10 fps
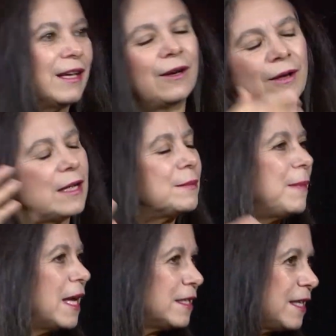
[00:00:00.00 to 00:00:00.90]
As
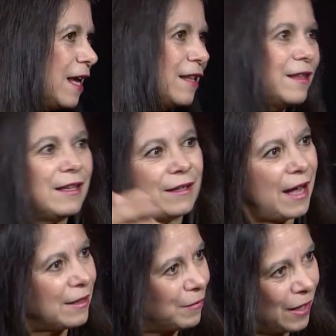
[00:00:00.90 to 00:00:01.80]
Mike said,
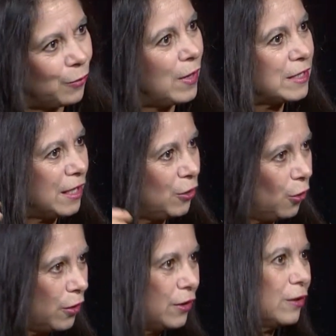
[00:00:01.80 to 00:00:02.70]
it was in
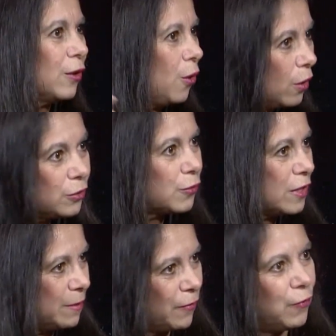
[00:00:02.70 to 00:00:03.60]
other countries
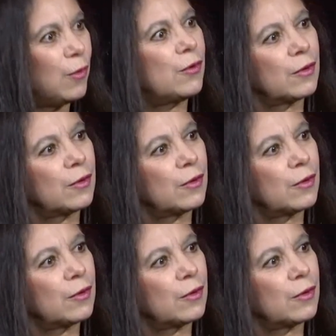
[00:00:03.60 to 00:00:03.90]
before,